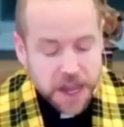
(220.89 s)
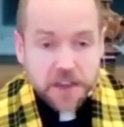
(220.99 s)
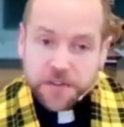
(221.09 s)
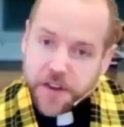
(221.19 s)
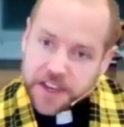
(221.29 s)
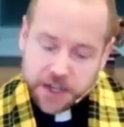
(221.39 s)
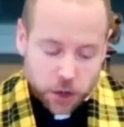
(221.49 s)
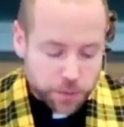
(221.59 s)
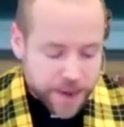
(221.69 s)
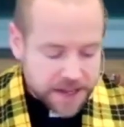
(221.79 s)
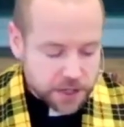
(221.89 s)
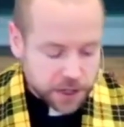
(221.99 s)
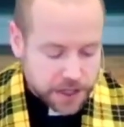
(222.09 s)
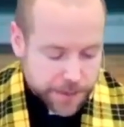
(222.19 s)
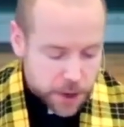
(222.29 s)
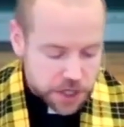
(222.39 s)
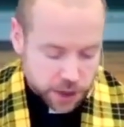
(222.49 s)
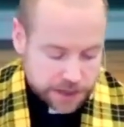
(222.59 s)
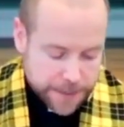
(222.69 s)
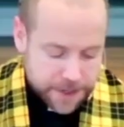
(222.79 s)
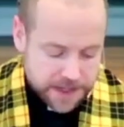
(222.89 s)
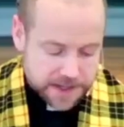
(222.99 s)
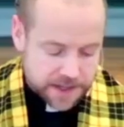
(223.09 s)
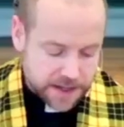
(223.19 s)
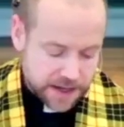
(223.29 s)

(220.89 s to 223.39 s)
physical, mental, and emotional limits,